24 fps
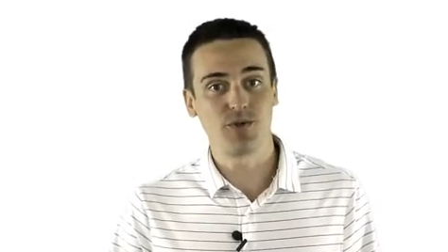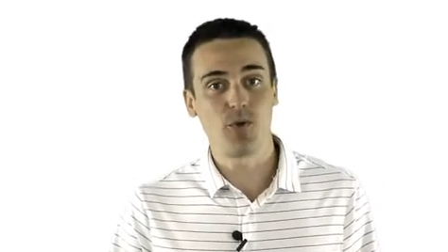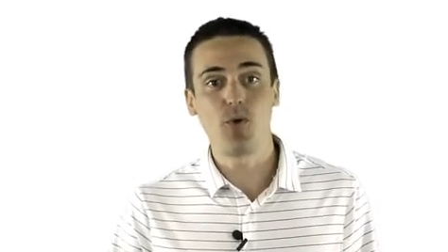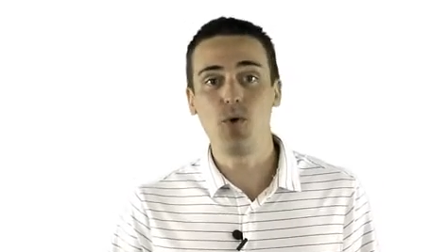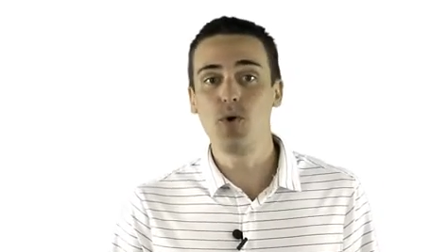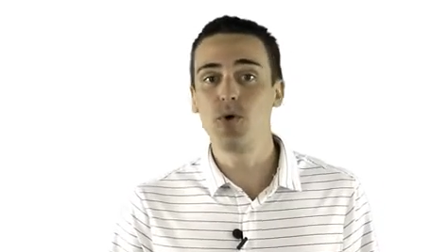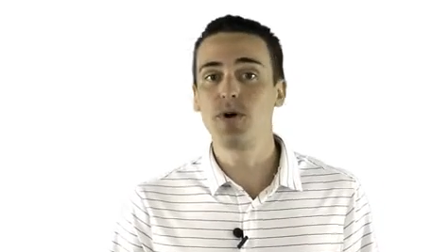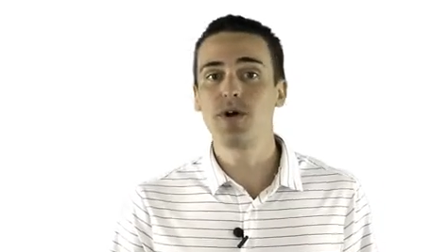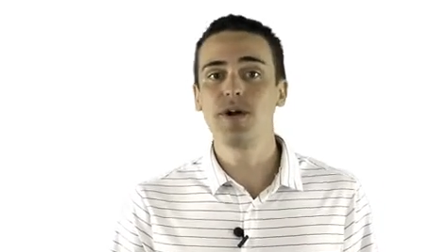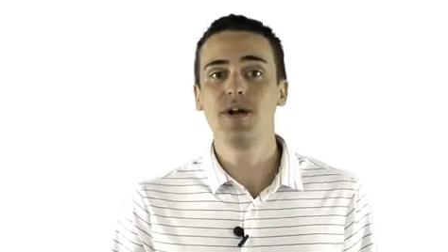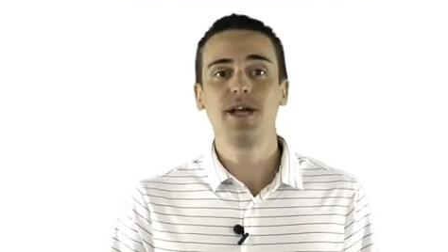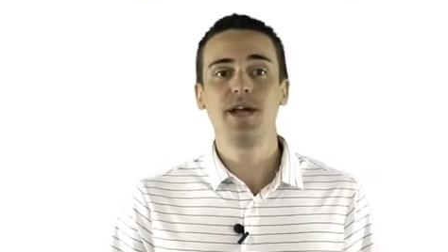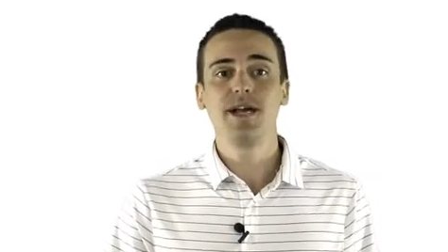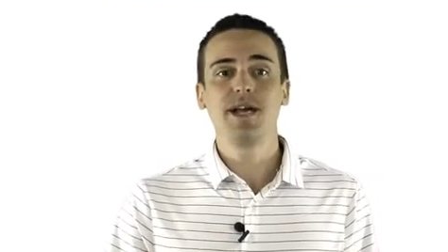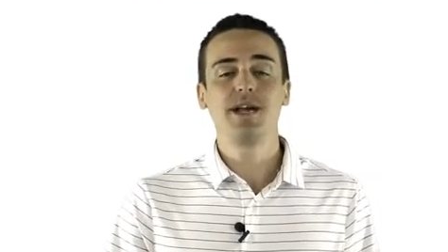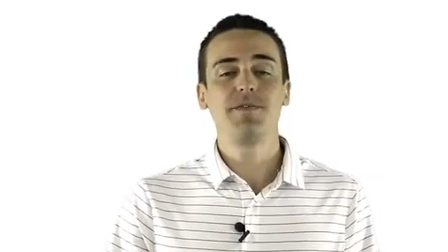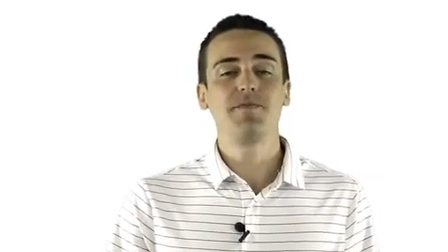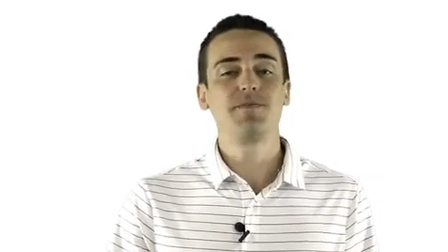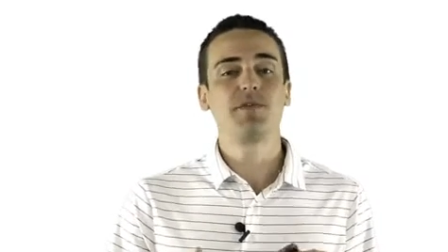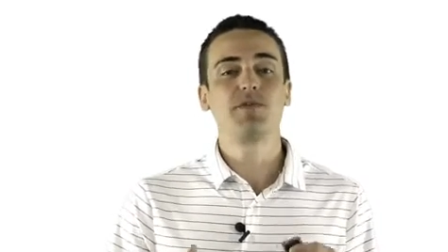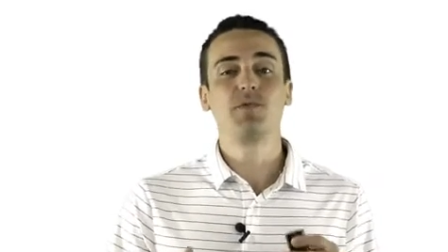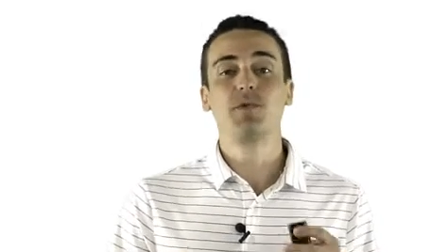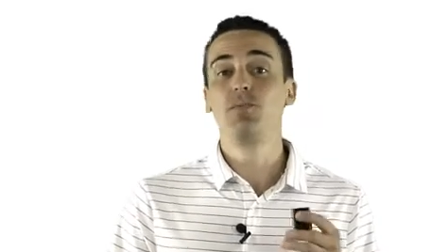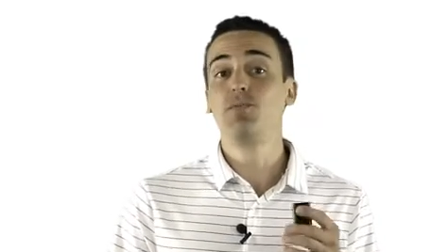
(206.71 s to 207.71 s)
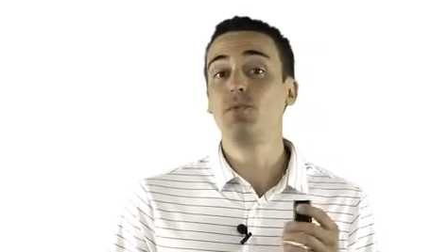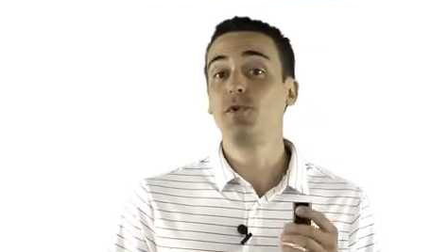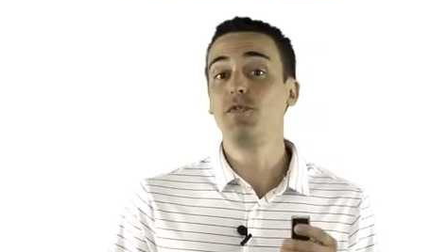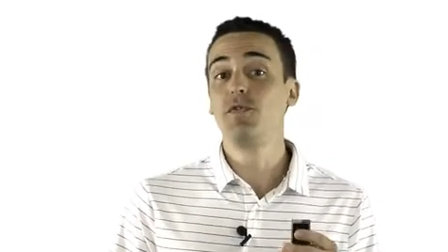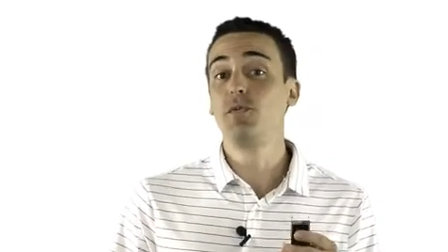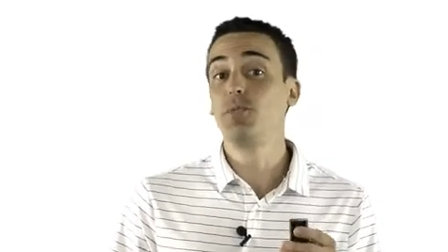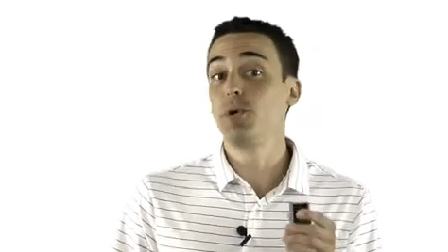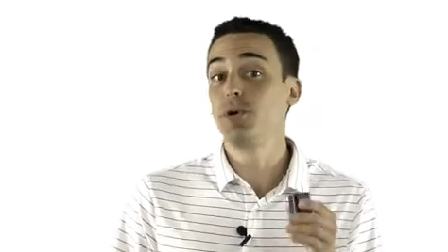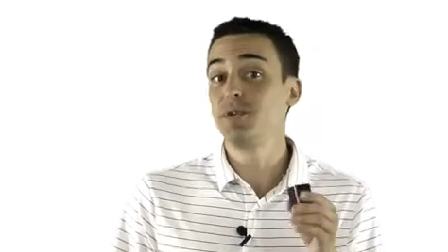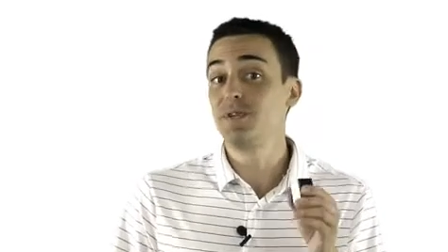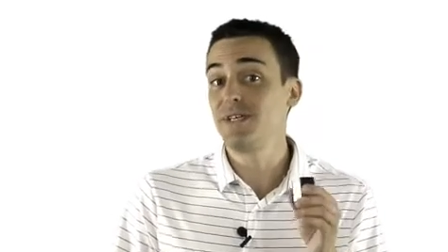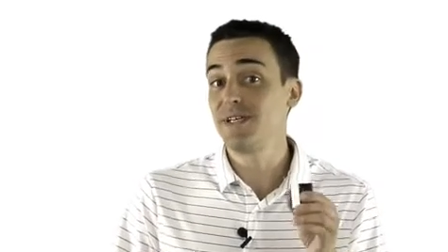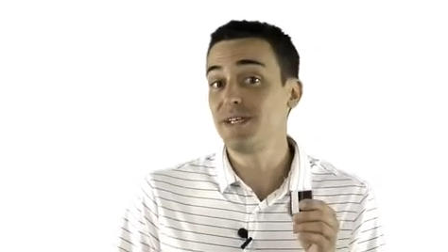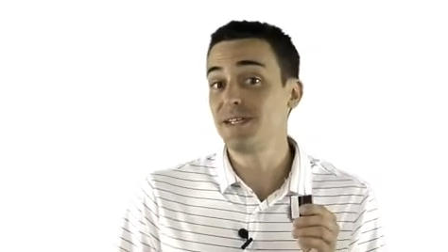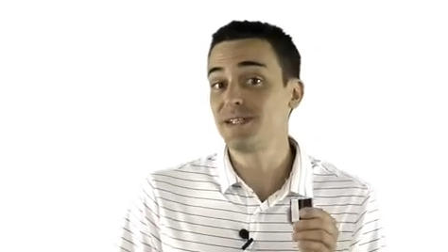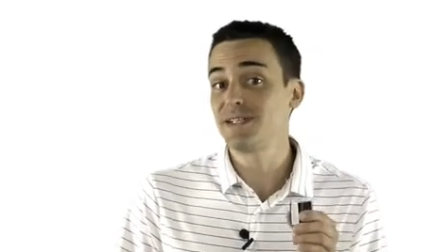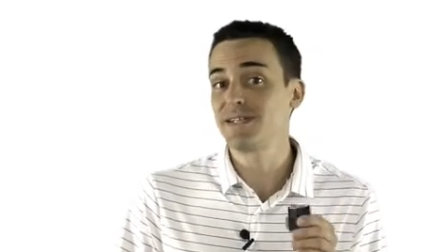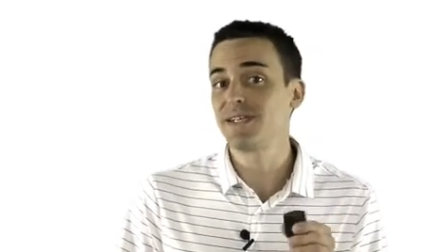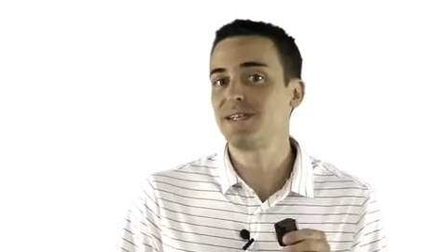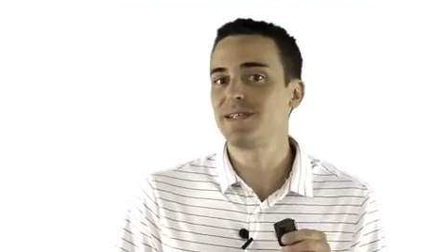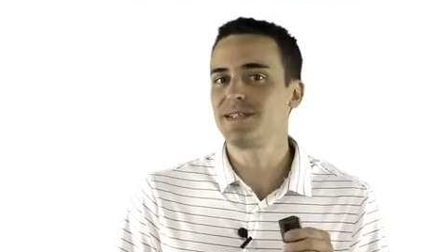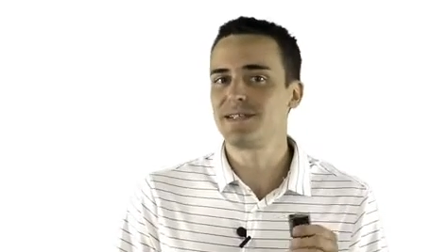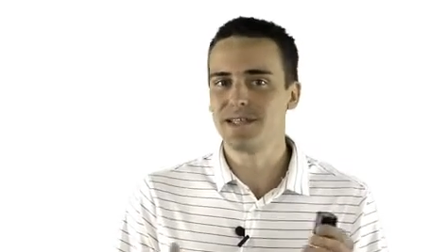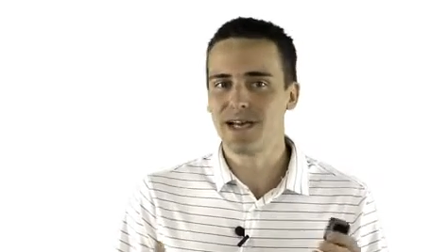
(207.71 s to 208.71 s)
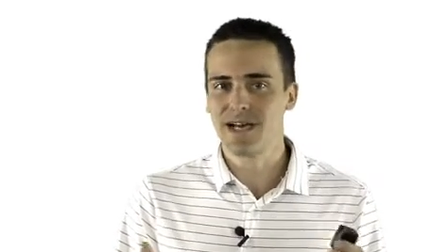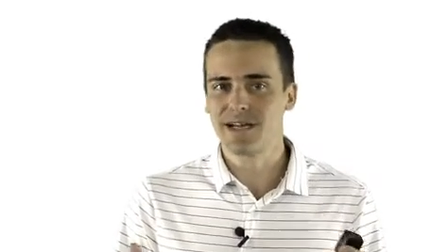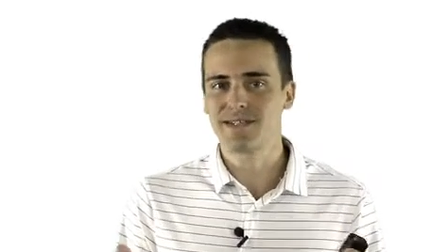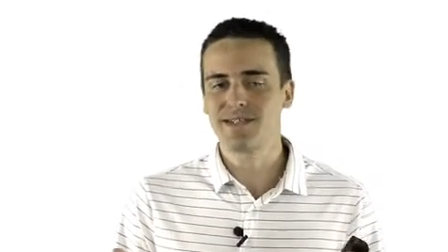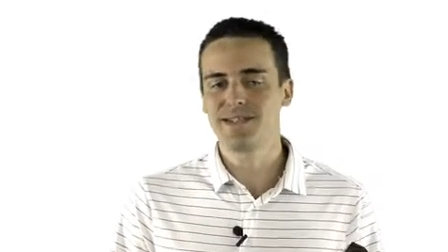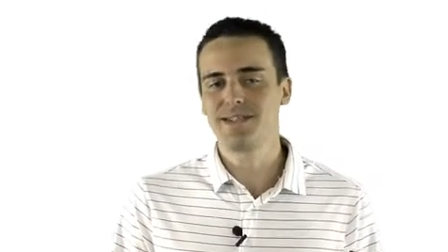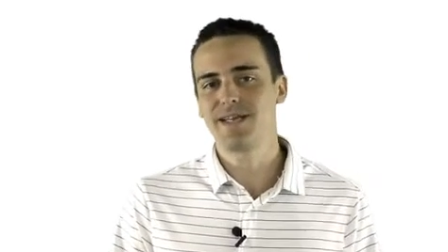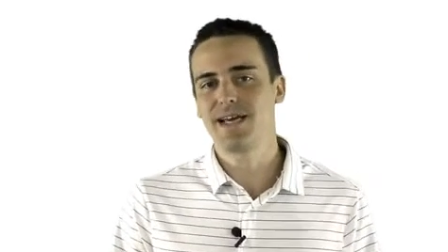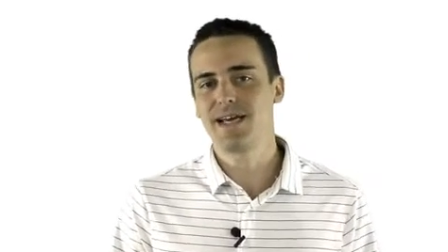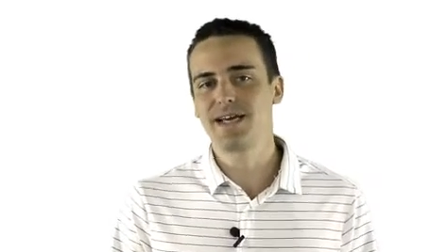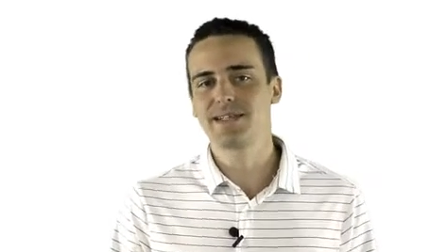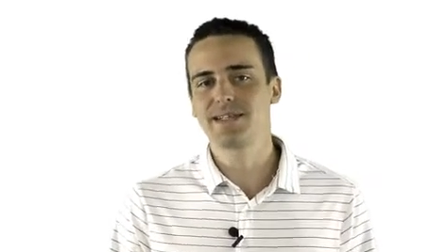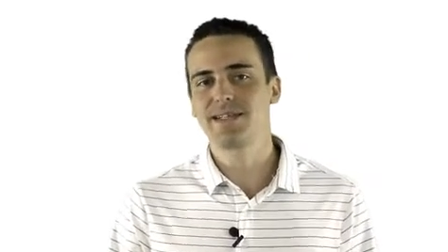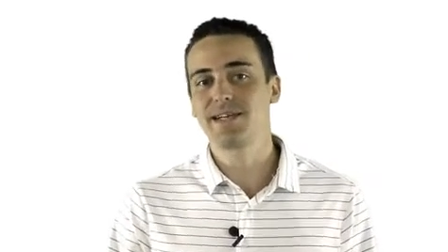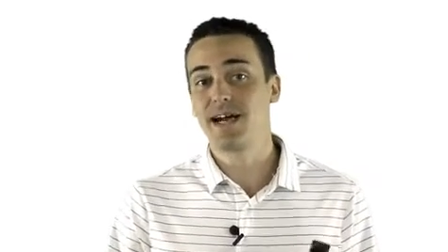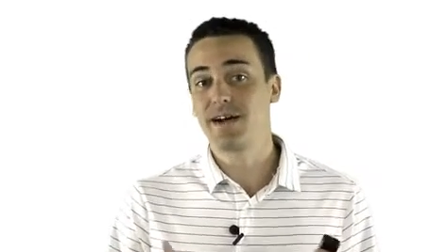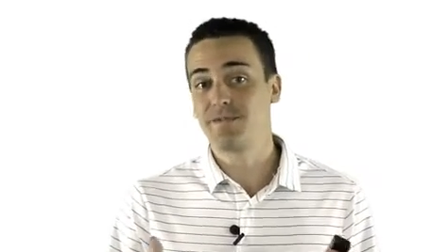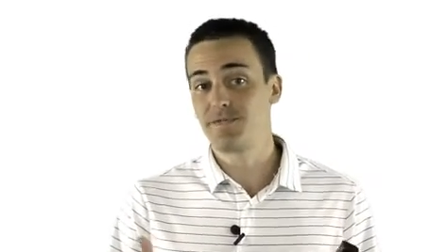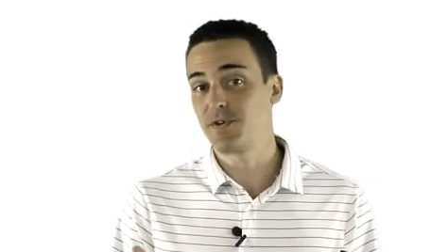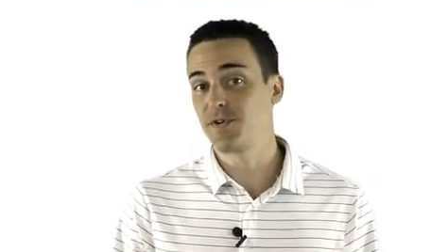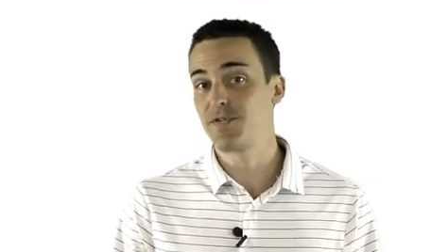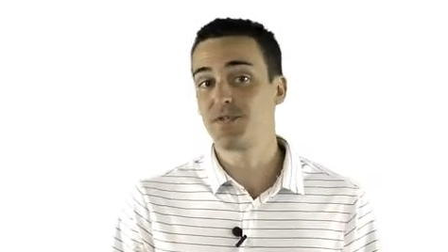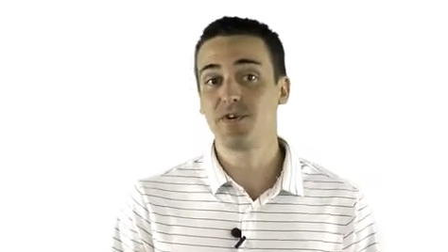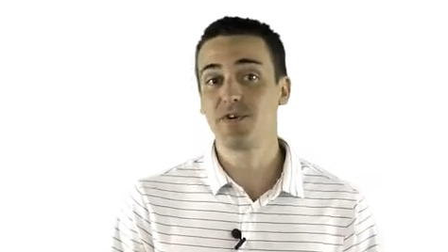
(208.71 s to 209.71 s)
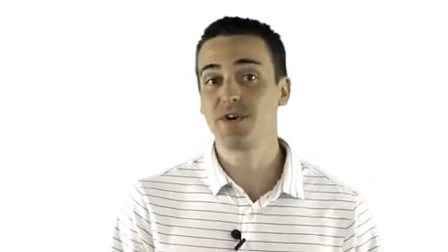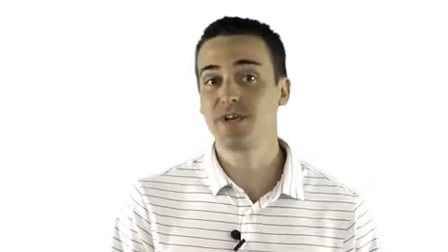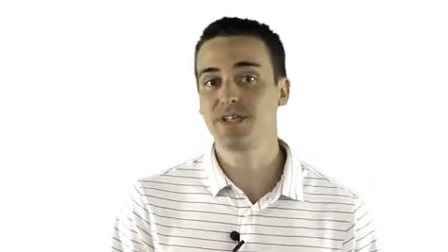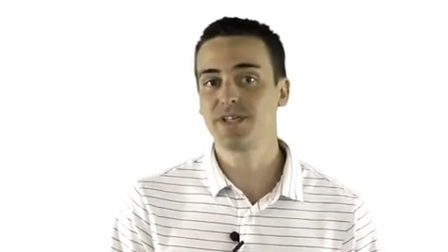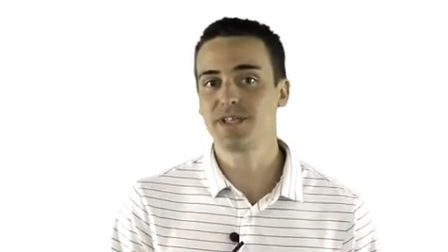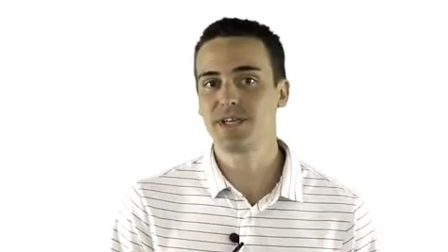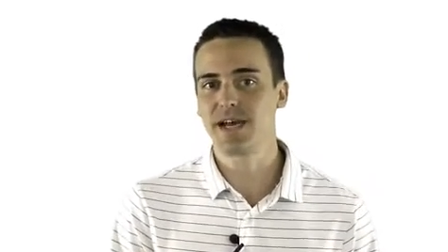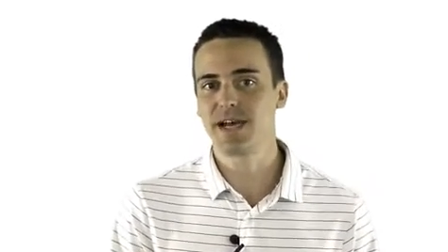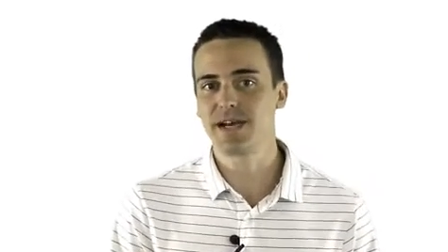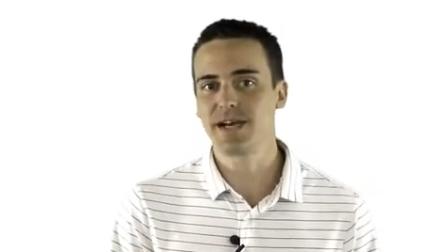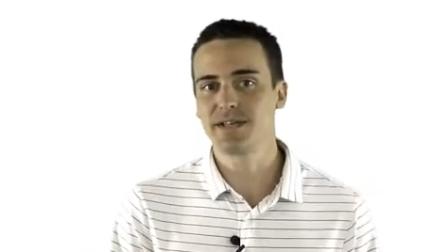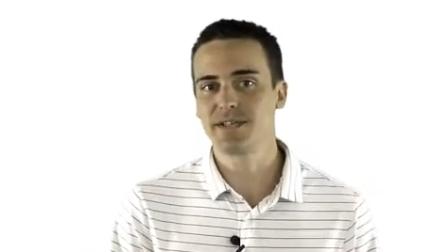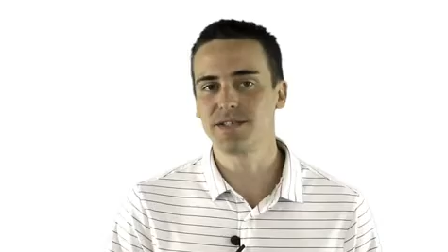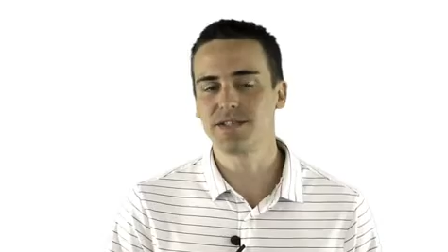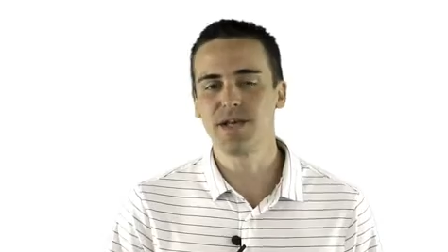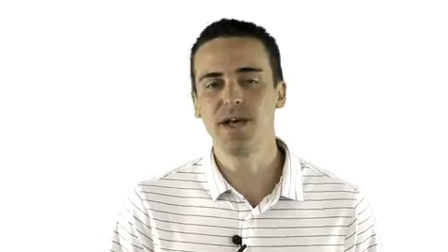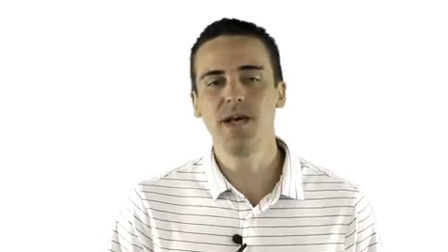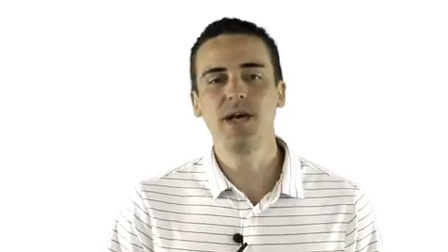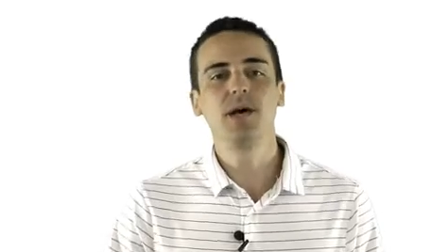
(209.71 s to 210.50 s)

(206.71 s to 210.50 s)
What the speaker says: or if the removable disc is not detected after 30 seconds,